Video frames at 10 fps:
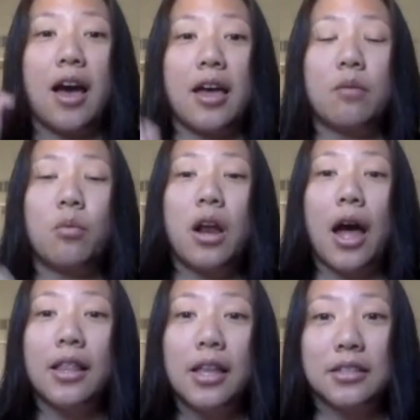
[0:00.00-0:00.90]
what I
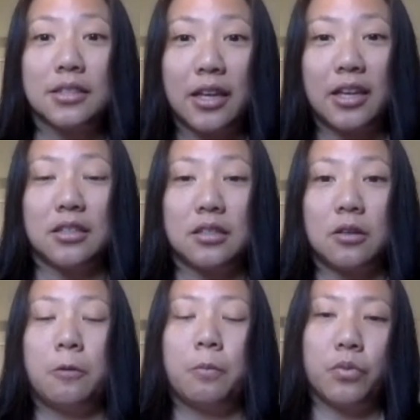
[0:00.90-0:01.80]
like to say is
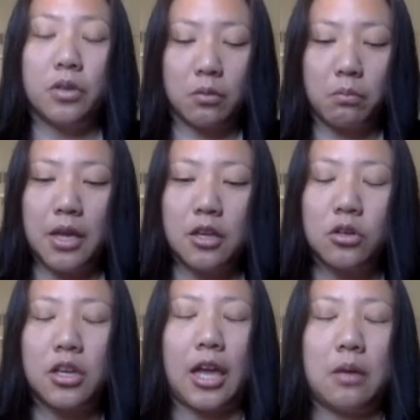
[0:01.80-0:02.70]
make your
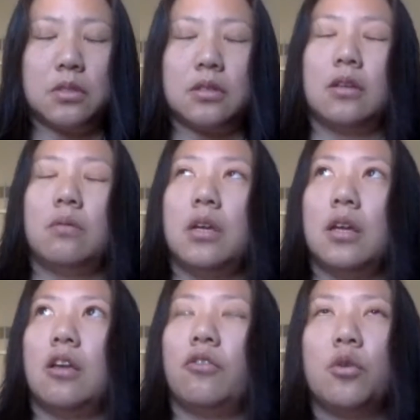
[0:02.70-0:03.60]
games make
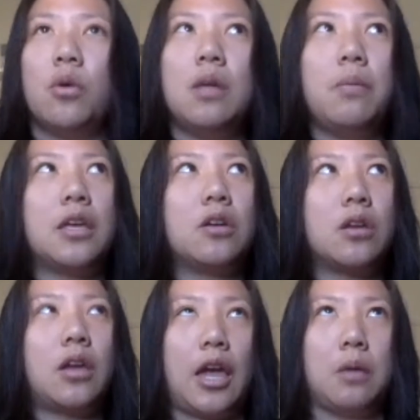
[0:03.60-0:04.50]
if you want to make your
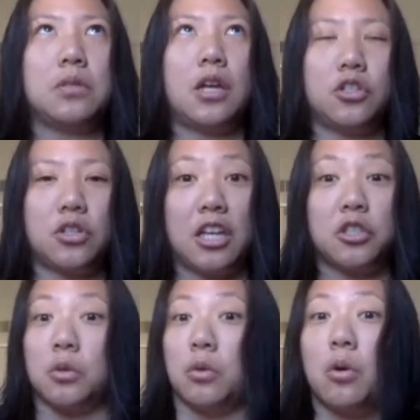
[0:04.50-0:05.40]
games
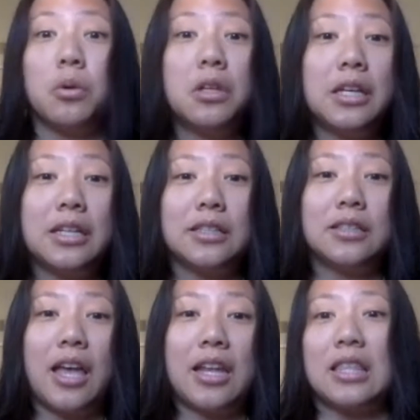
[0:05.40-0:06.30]
educational or really
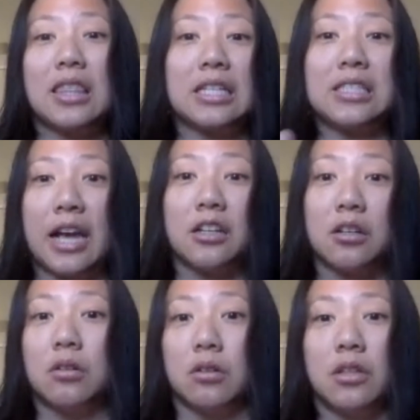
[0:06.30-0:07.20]
anything
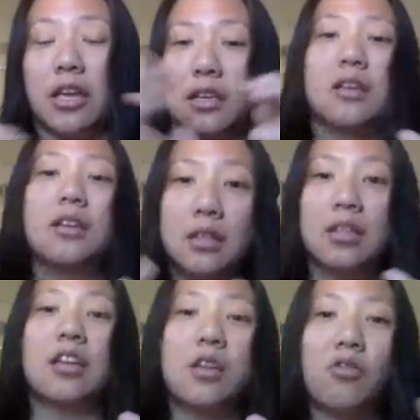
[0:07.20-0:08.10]
technical, like
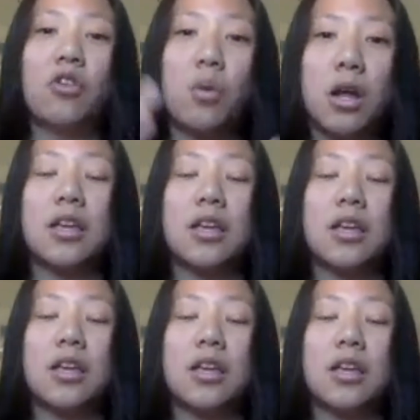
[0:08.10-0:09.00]
if you want
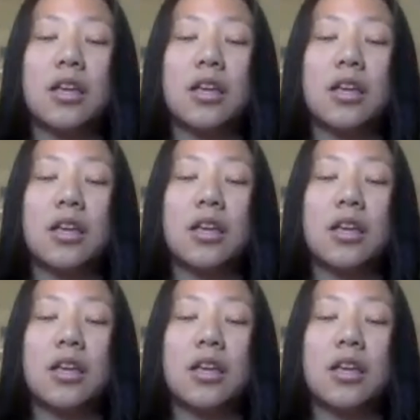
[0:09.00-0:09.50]
to spend